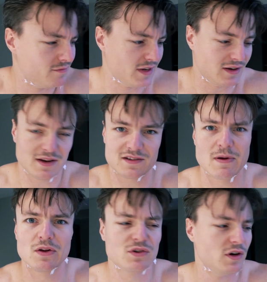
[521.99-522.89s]
It
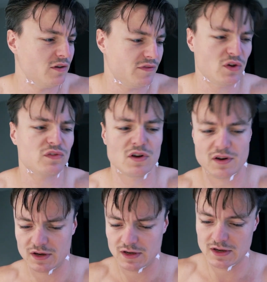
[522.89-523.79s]
smells good, it feels
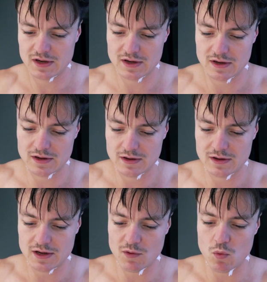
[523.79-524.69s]
good,
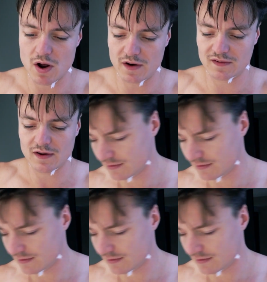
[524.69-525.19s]
it works.